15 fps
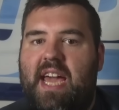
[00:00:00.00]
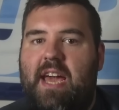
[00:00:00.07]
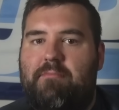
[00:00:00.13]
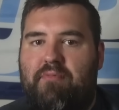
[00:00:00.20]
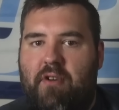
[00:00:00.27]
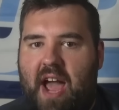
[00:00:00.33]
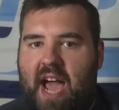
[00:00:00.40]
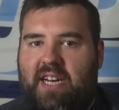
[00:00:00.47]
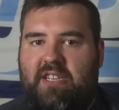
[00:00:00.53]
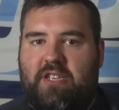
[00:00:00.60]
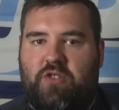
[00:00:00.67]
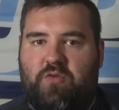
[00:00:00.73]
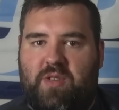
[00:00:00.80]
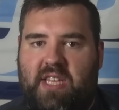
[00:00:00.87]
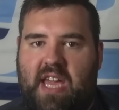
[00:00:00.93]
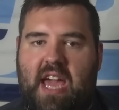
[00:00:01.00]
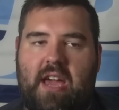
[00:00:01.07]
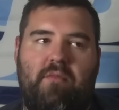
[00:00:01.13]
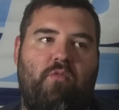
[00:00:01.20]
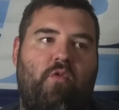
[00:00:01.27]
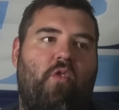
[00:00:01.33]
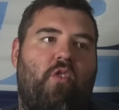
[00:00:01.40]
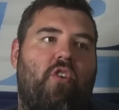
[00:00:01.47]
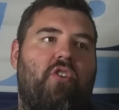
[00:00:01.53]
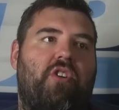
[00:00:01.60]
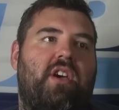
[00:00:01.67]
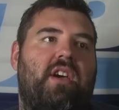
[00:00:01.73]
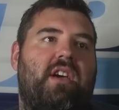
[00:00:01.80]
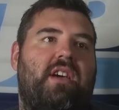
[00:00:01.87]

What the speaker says: at practice with Cam Ward,